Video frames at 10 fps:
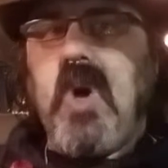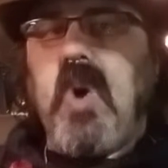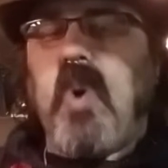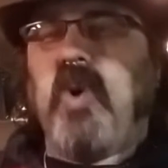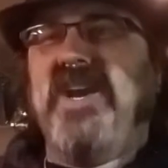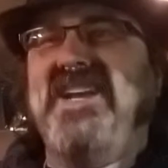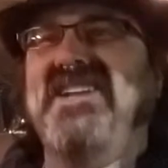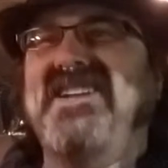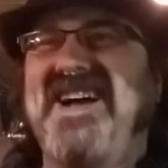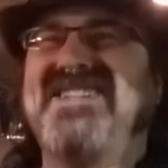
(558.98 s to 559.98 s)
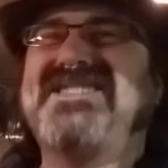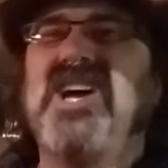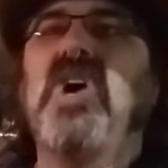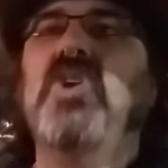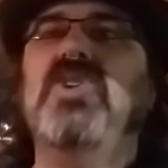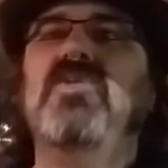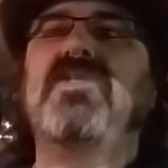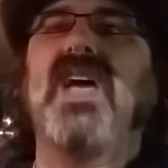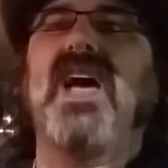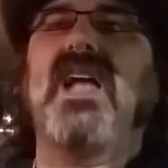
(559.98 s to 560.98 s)
Or he did not tell you
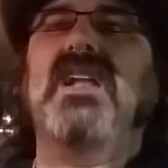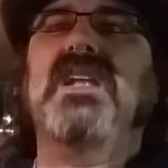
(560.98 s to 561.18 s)
that,